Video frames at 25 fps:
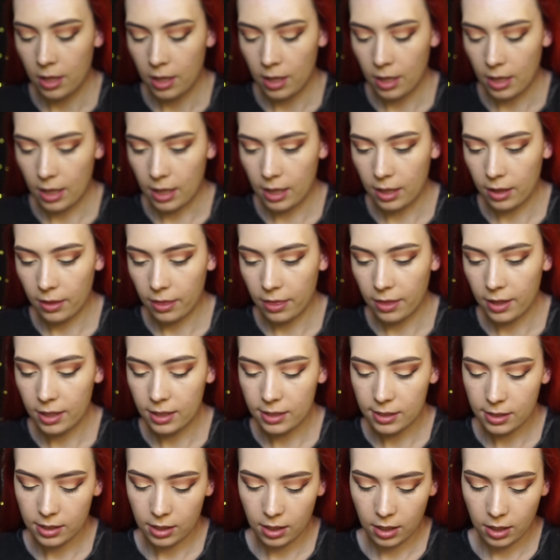And
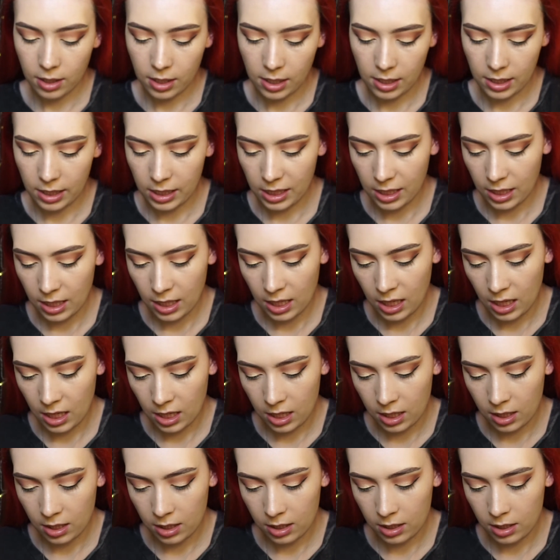this colour
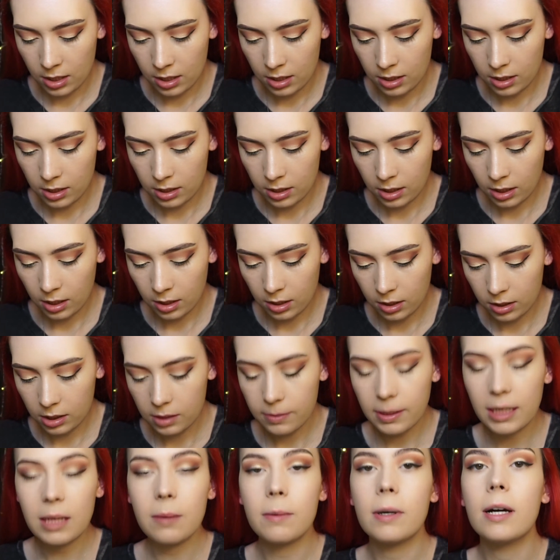is
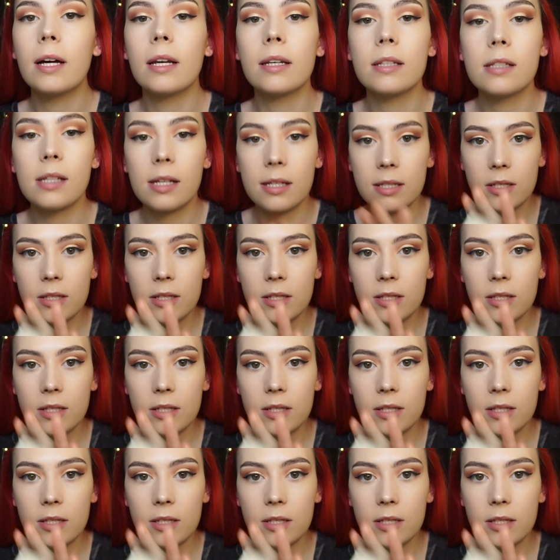21, so it's